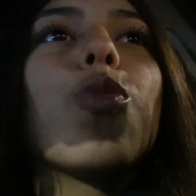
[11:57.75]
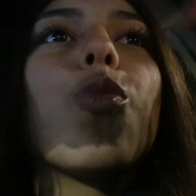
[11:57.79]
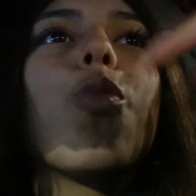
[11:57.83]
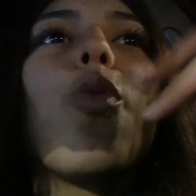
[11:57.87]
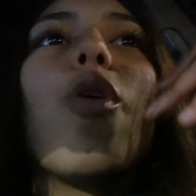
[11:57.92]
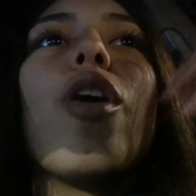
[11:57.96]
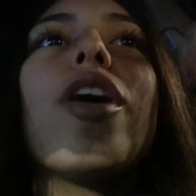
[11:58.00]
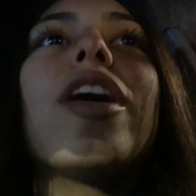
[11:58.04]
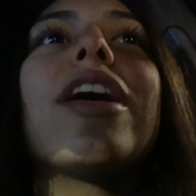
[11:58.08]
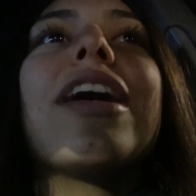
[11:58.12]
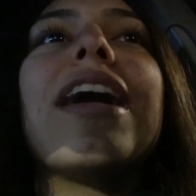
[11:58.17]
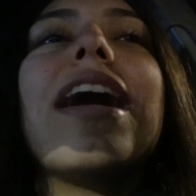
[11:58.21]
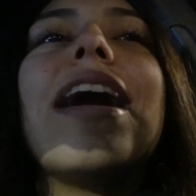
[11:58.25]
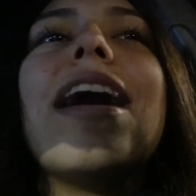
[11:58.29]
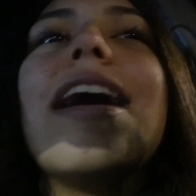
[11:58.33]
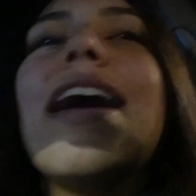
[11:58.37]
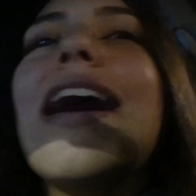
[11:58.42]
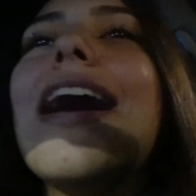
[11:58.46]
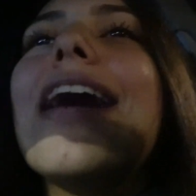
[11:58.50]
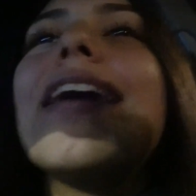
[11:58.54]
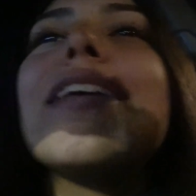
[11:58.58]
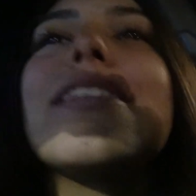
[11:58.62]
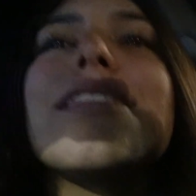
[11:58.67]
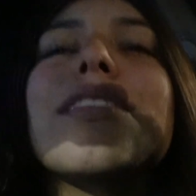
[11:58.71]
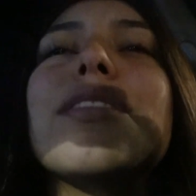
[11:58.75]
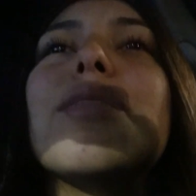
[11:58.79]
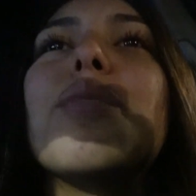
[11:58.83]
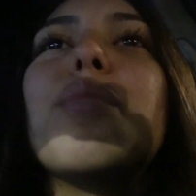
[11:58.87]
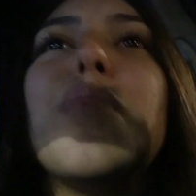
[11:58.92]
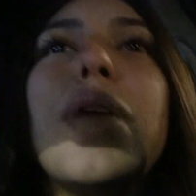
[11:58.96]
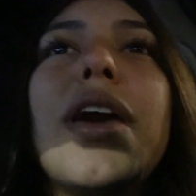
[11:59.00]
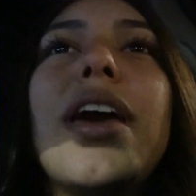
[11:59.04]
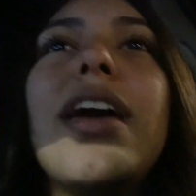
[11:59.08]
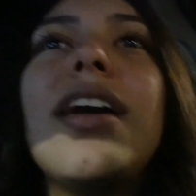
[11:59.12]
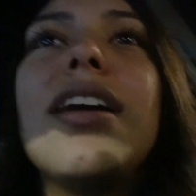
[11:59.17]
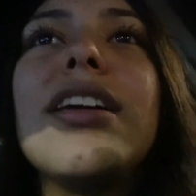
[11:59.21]
work as the
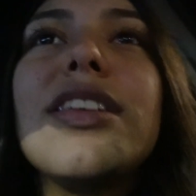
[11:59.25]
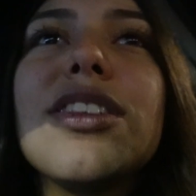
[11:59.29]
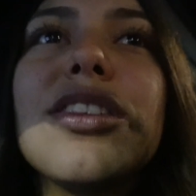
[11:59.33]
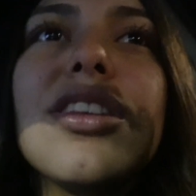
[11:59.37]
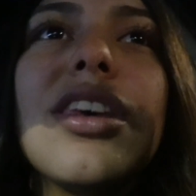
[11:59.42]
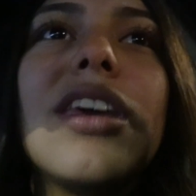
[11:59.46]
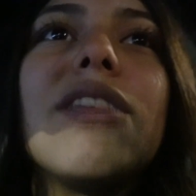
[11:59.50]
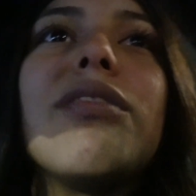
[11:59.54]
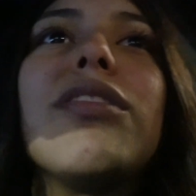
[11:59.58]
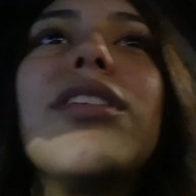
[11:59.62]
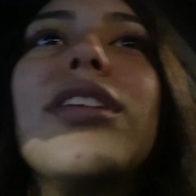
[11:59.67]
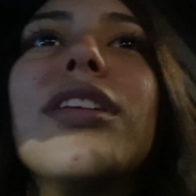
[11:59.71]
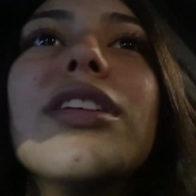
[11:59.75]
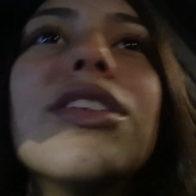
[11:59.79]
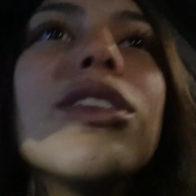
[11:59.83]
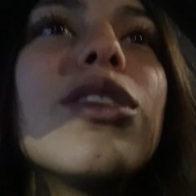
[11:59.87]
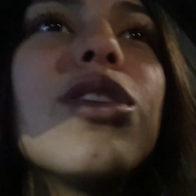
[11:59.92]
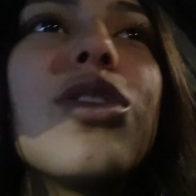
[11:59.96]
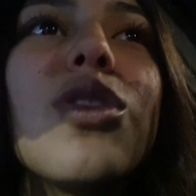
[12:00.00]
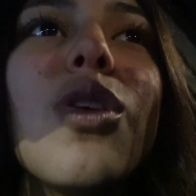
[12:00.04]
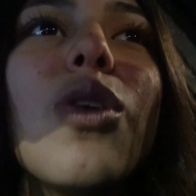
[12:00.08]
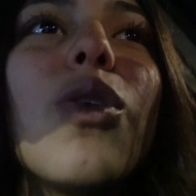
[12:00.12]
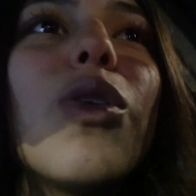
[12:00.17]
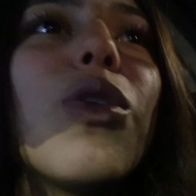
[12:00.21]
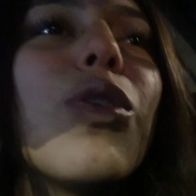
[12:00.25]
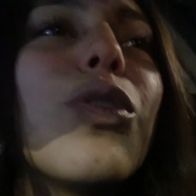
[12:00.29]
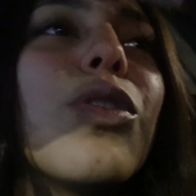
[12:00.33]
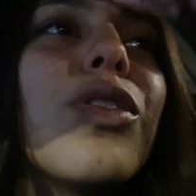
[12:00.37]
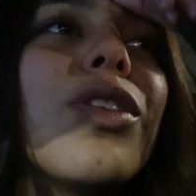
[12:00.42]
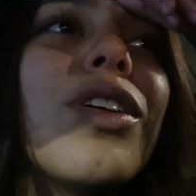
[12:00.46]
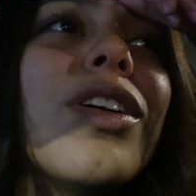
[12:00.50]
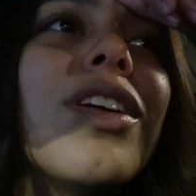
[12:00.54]
pay is given. So,